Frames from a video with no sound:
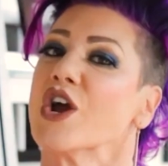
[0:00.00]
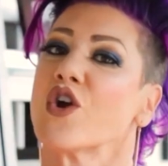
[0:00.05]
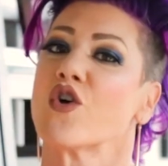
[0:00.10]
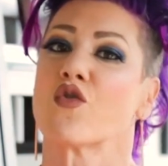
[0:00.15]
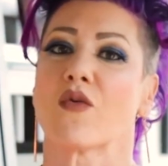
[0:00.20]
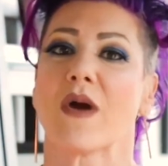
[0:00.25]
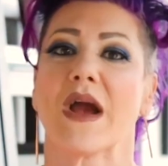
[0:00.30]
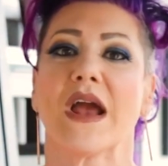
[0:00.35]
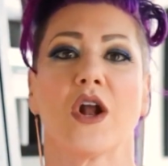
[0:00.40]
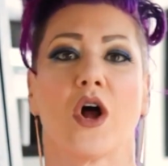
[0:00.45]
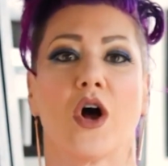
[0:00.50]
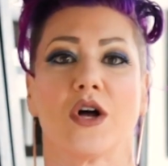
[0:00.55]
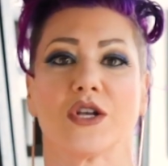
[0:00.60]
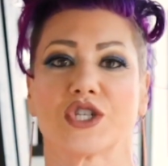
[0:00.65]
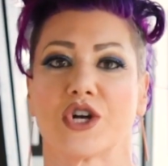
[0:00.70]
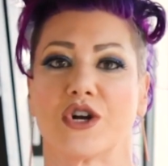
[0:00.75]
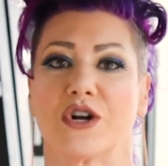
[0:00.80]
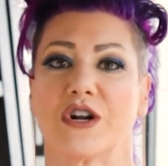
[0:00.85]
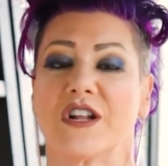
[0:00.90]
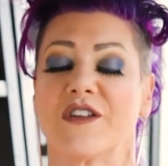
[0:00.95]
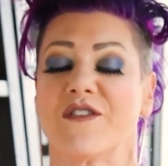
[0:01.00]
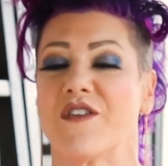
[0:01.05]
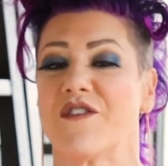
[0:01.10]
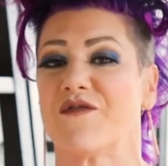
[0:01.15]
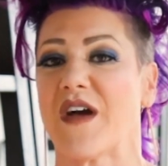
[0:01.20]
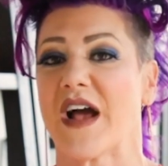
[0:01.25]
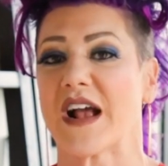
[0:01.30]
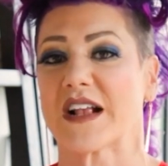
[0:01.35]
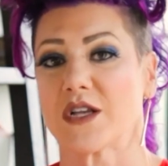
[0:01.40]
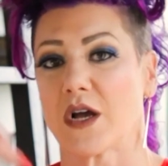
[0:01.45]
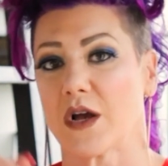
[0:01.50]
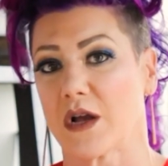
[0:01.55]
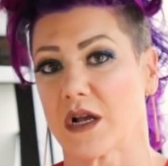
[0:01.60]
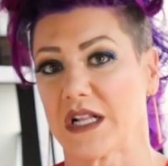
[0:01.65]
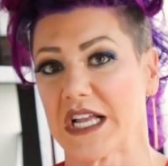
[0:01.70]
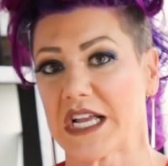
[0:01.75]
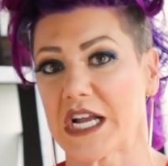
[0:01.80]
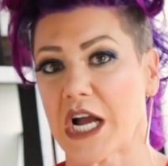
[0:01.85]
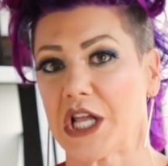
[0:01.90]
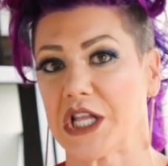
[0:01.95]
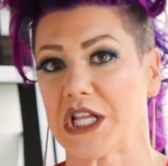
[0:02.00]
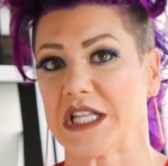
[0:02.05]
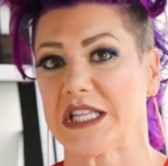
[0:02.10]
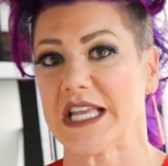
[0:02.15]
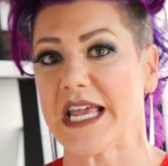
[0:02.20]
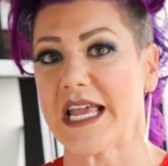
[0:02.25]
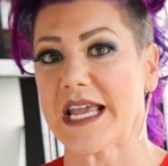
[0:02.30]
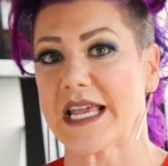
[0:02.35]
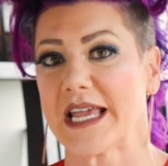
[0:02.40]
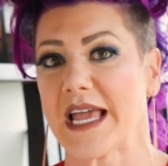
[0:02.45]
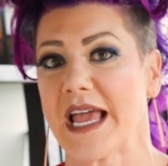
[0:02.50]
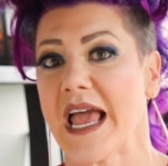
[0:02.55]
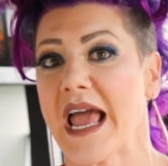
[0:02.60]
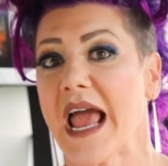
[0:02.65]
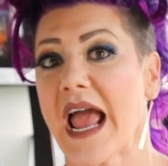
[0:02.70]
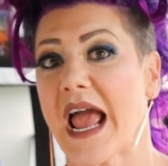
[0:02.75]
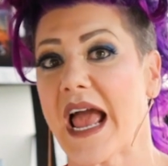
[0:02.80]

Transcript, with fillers: Great alternative. In fact, click on the link